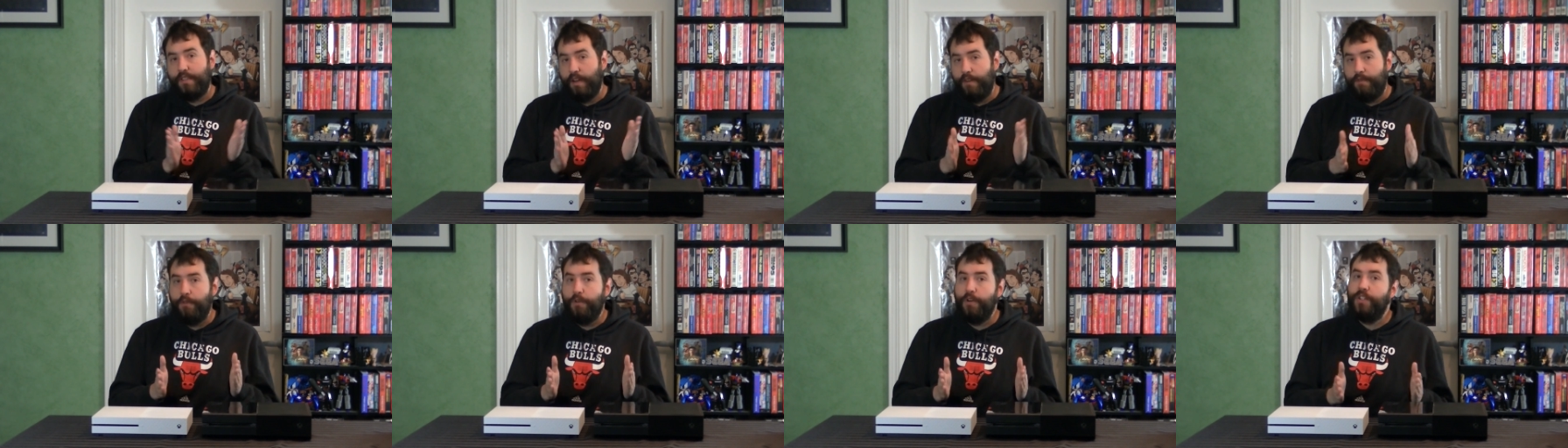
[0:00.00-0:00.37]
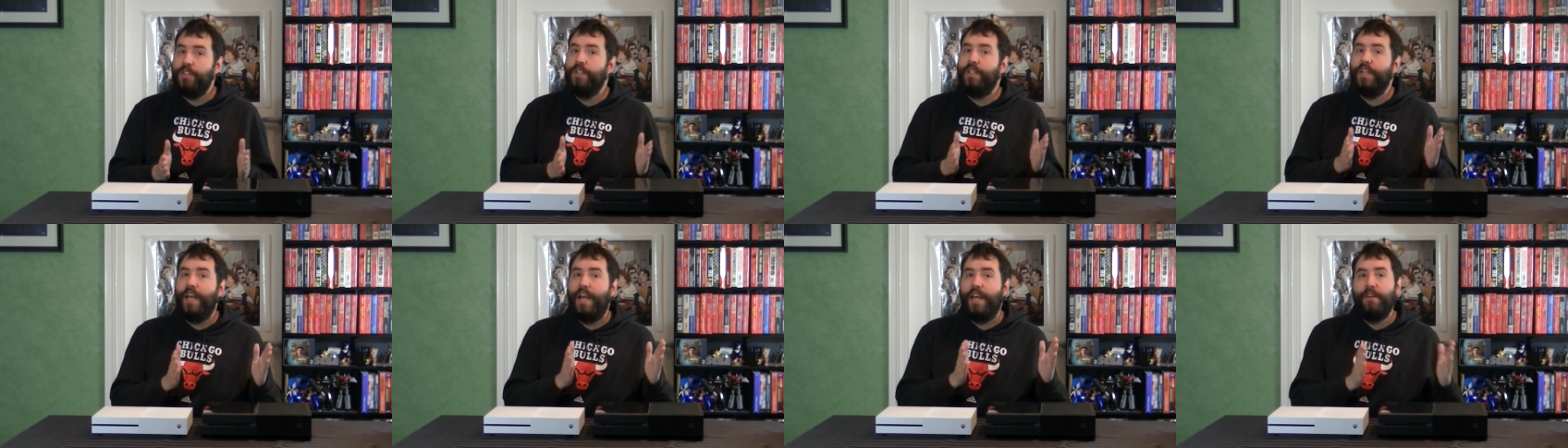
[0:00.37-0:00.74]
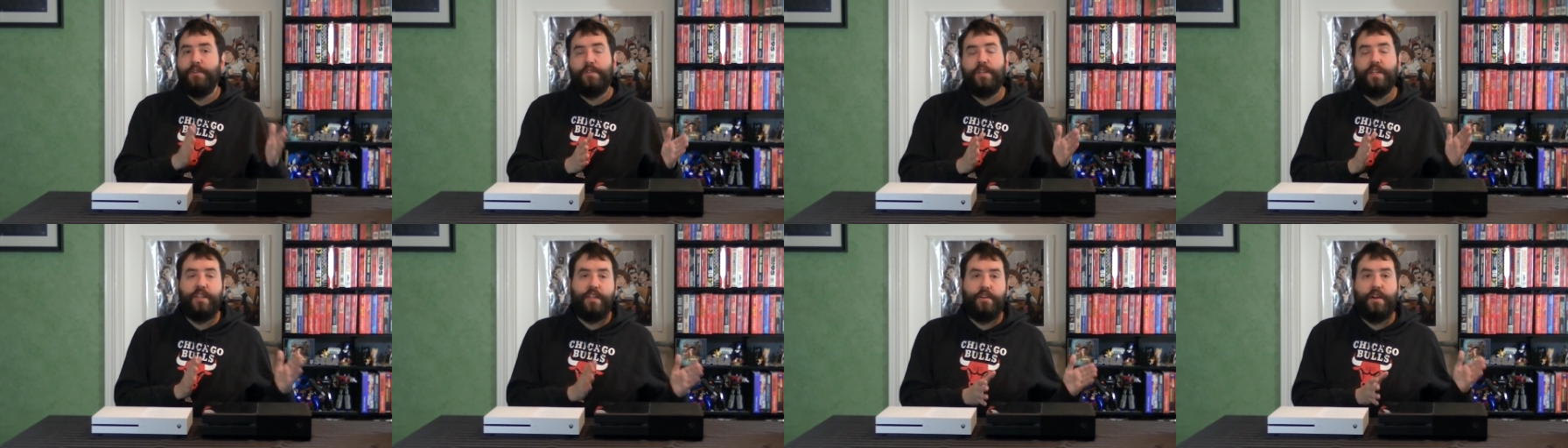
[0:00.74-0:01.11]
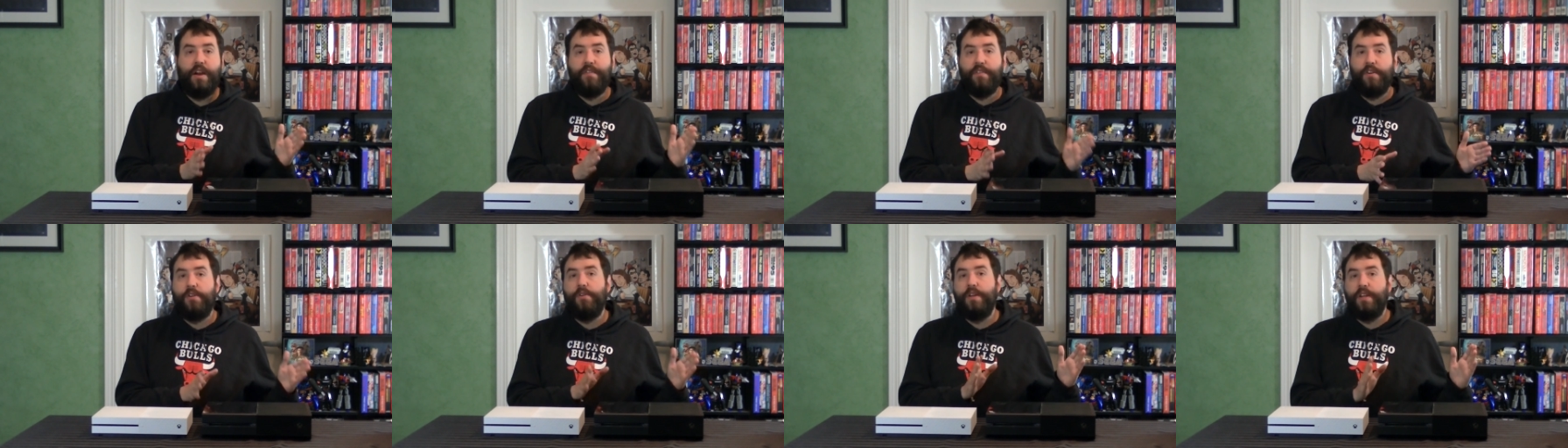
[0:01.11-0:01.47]
and unfortunately I don't think they're
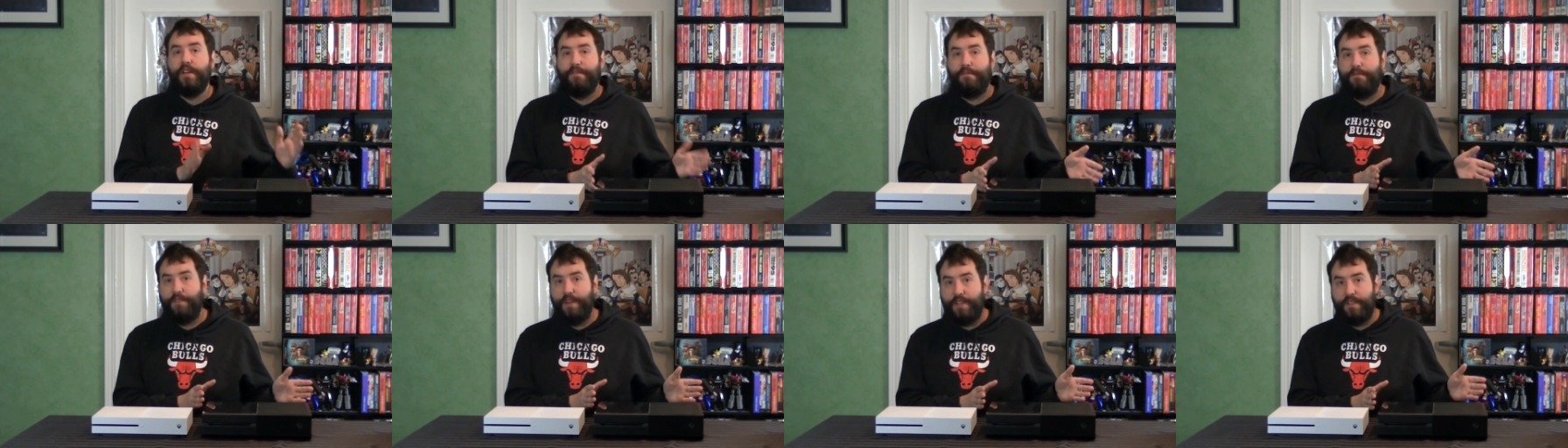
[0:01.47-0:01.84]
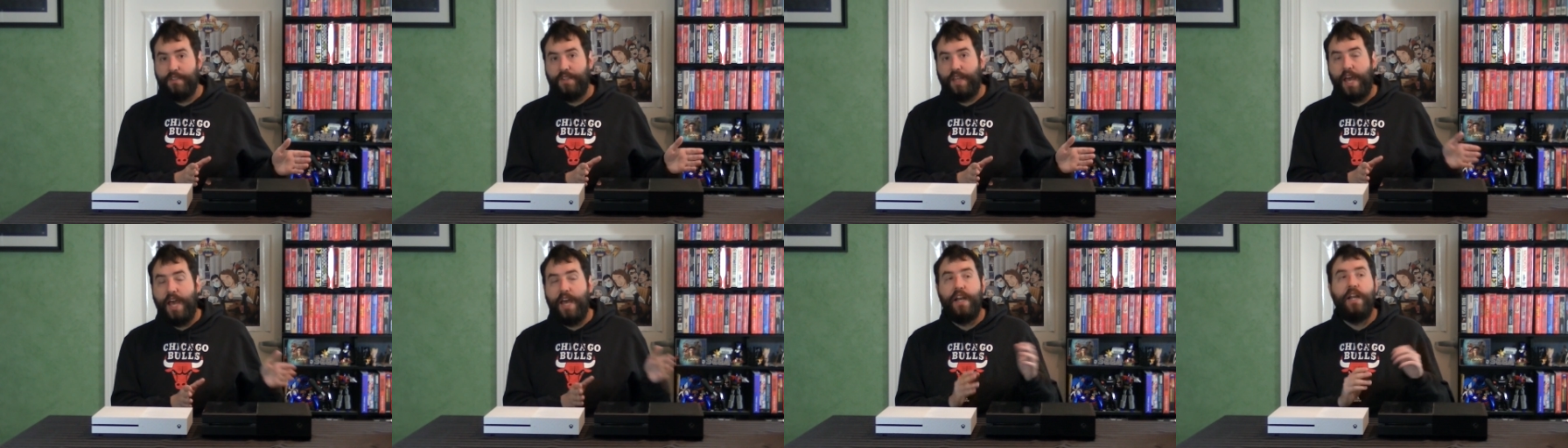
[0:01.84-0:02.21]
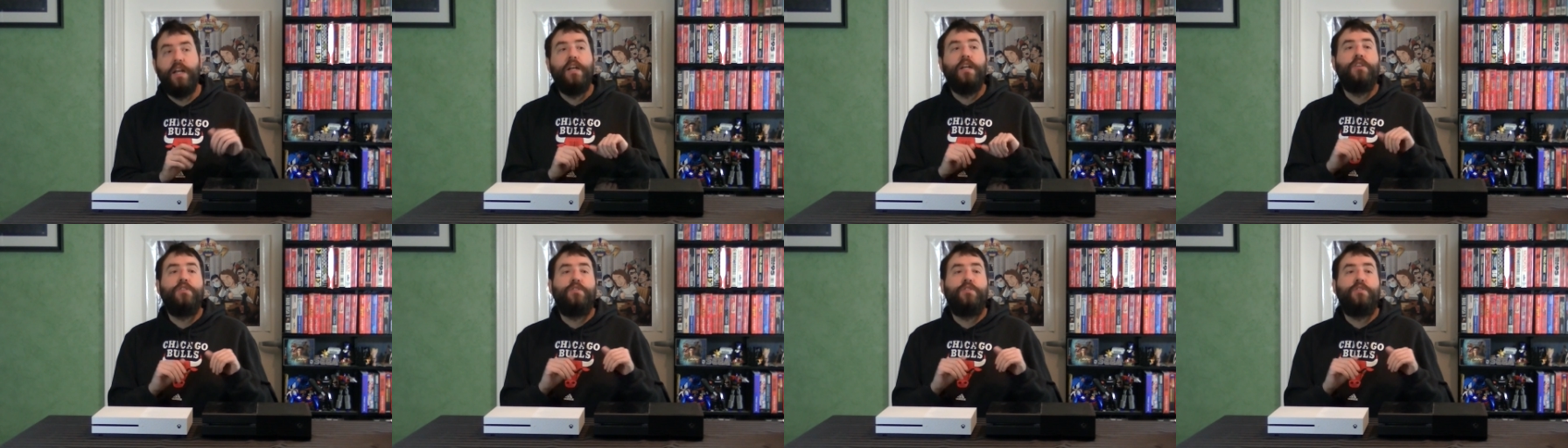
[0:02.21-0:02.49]
ever going to fix that.